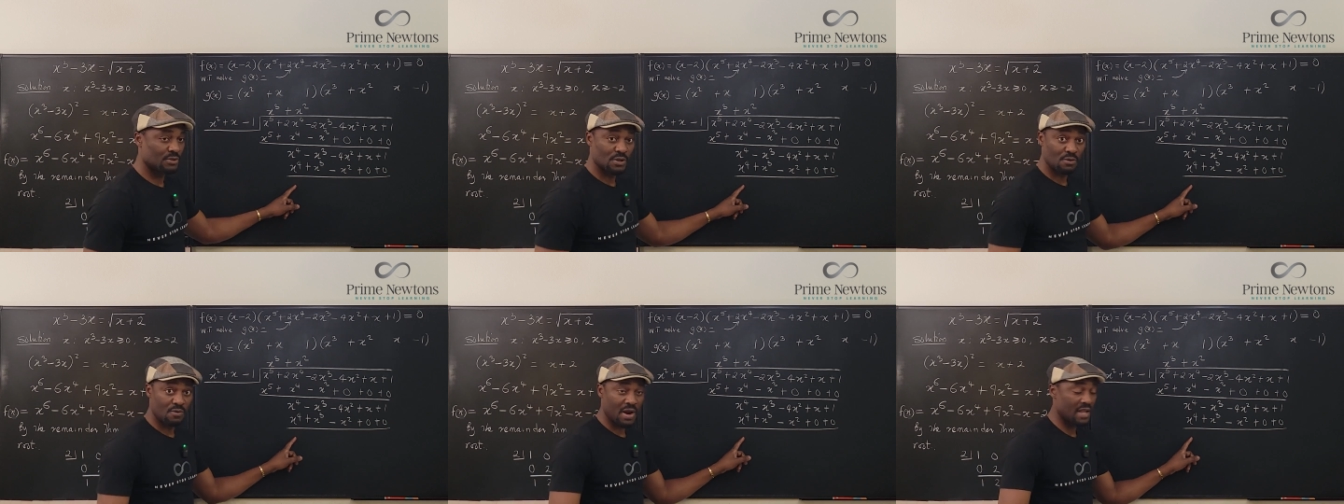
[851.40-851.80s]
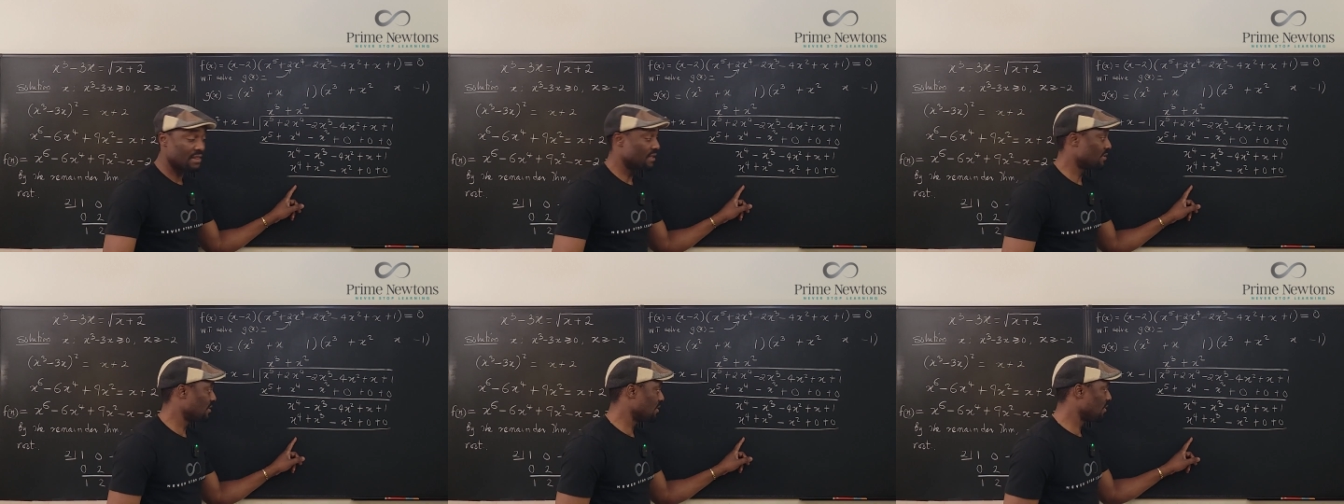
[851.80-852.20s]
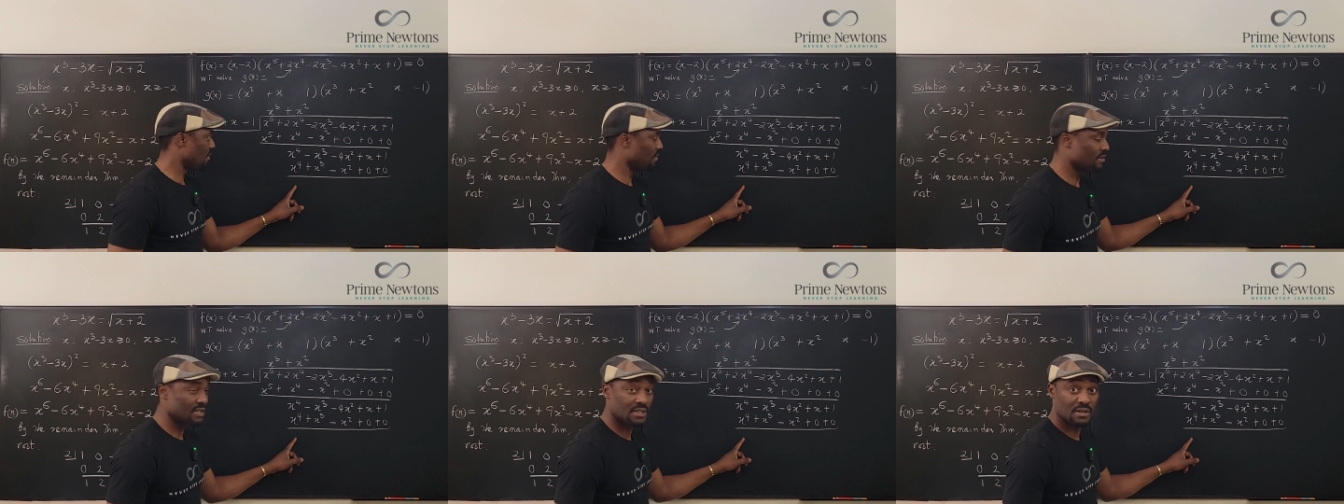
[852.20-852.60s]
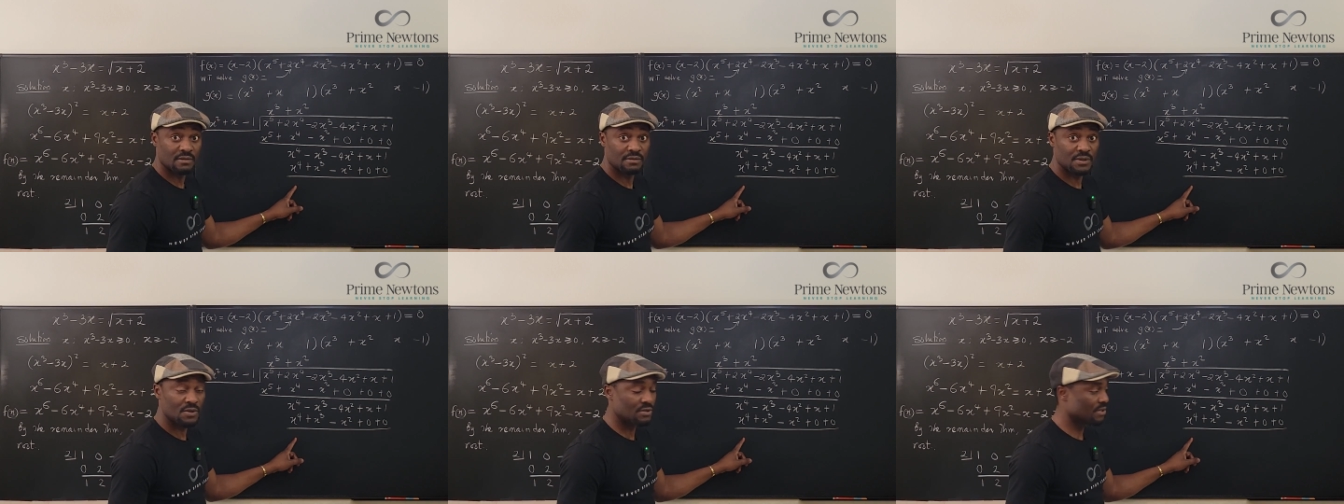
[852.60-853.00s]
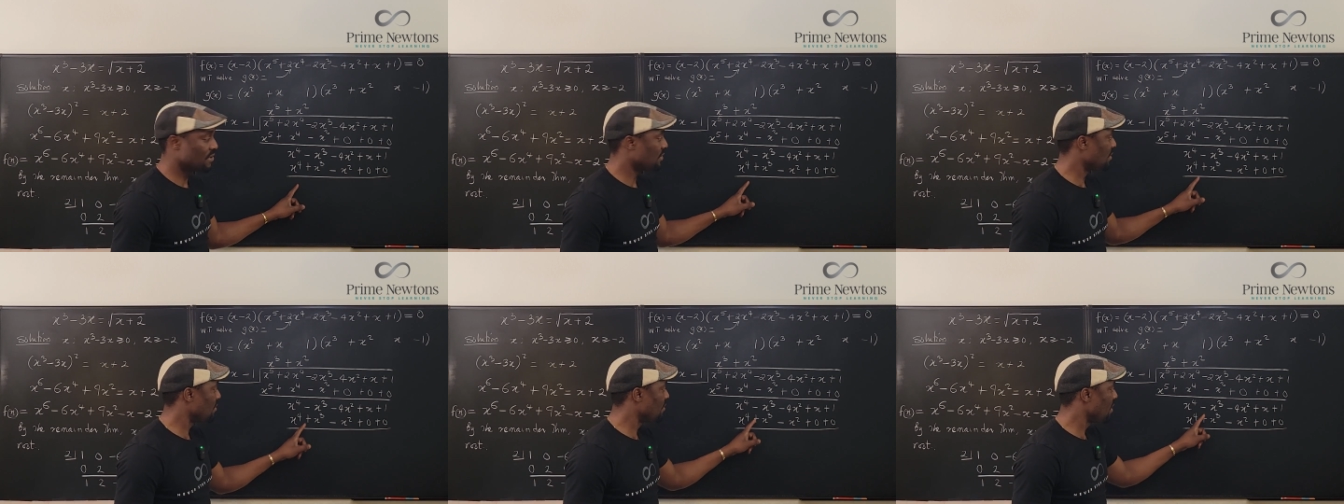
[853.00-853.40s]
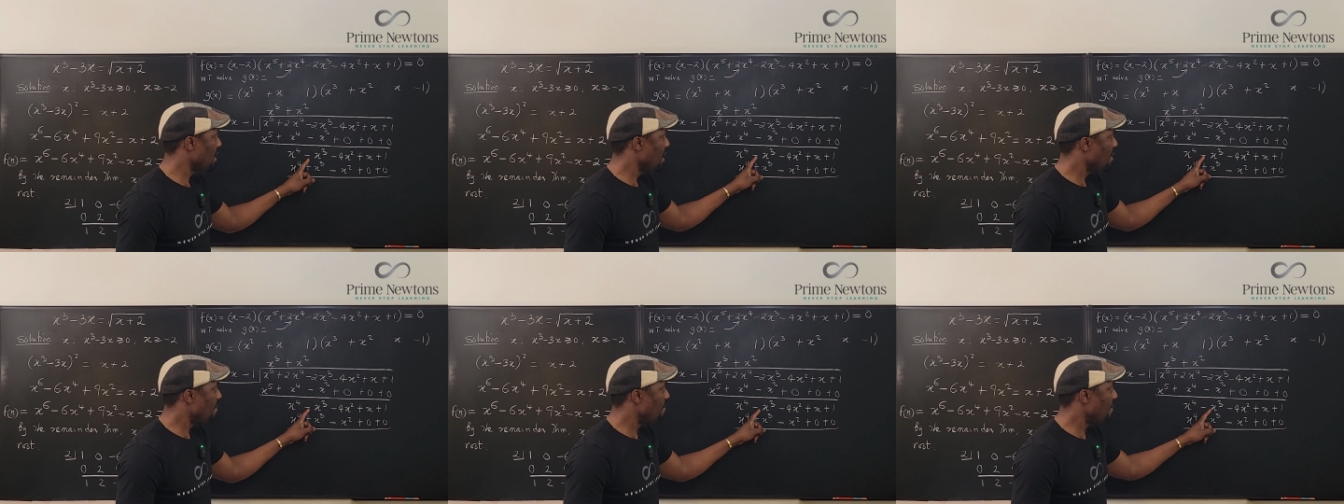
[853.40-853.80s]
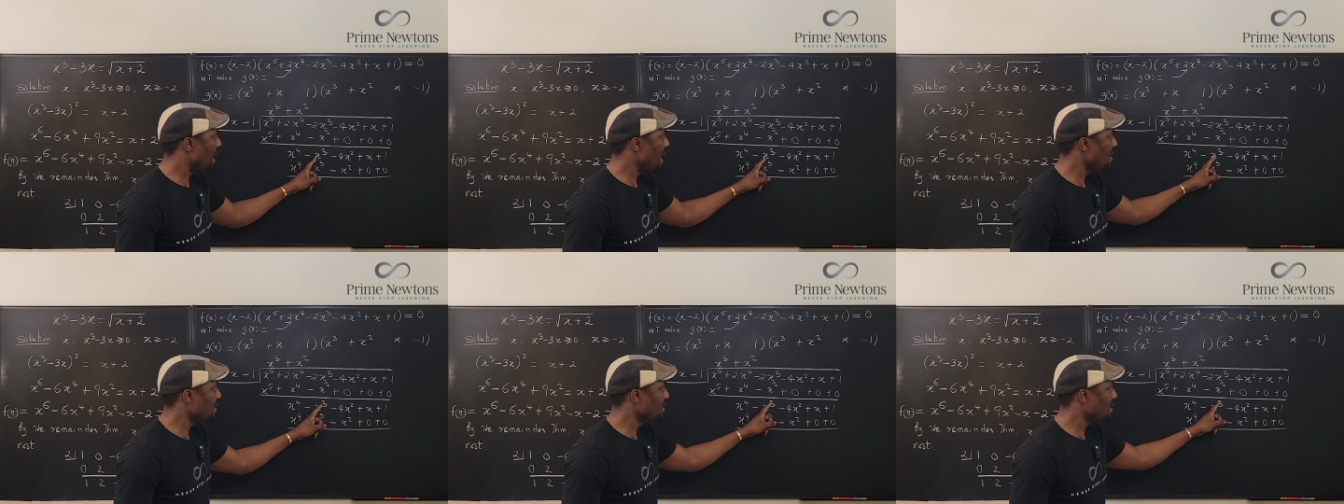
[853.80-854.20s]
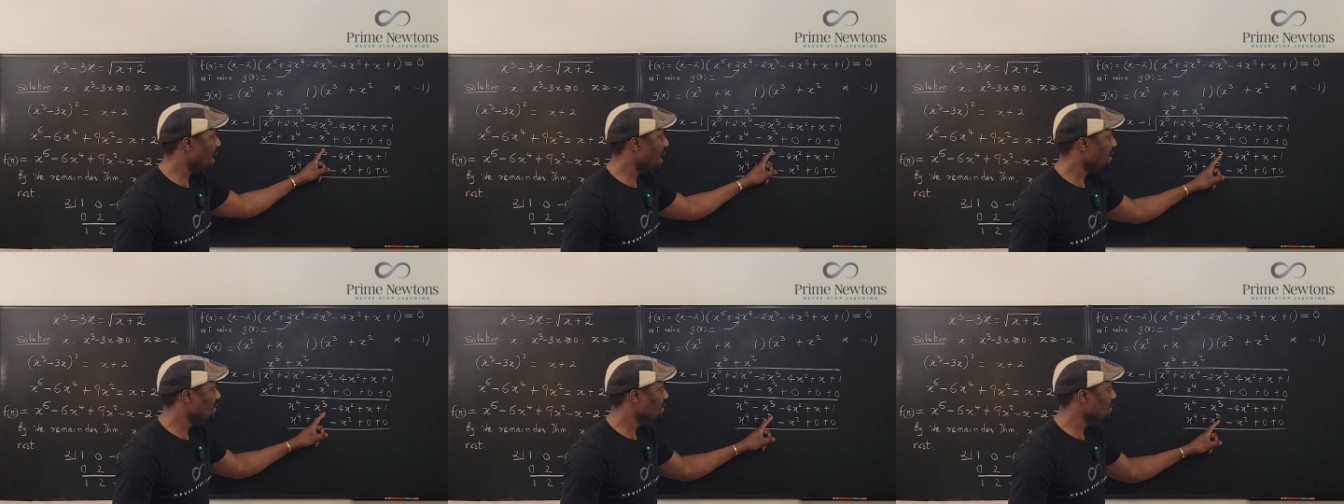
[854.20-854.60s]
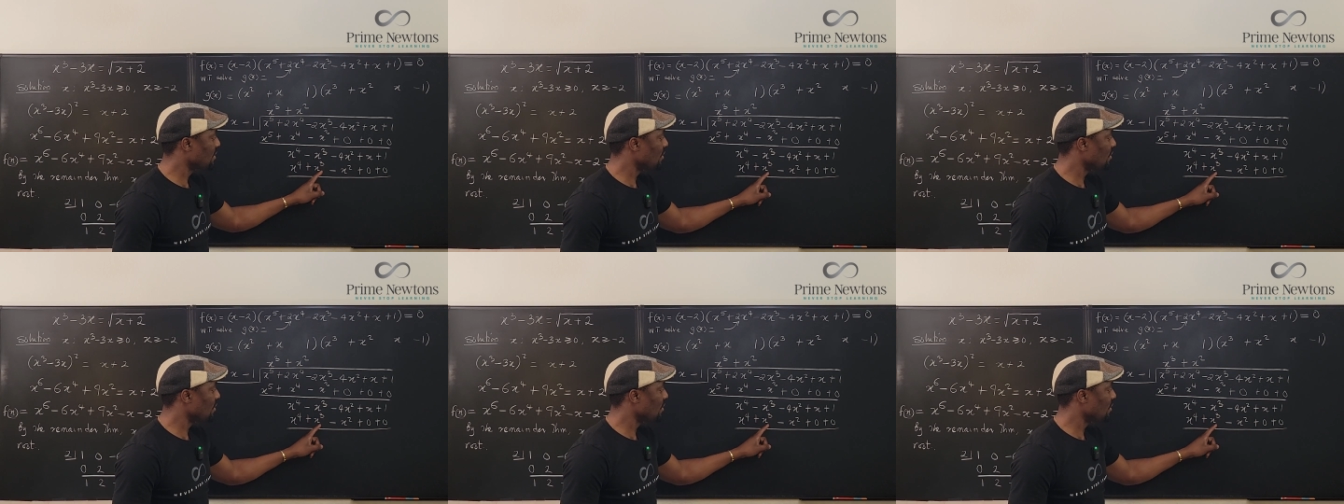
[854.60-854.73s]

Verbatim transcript: Don't write the 0. It confuses you. Minus x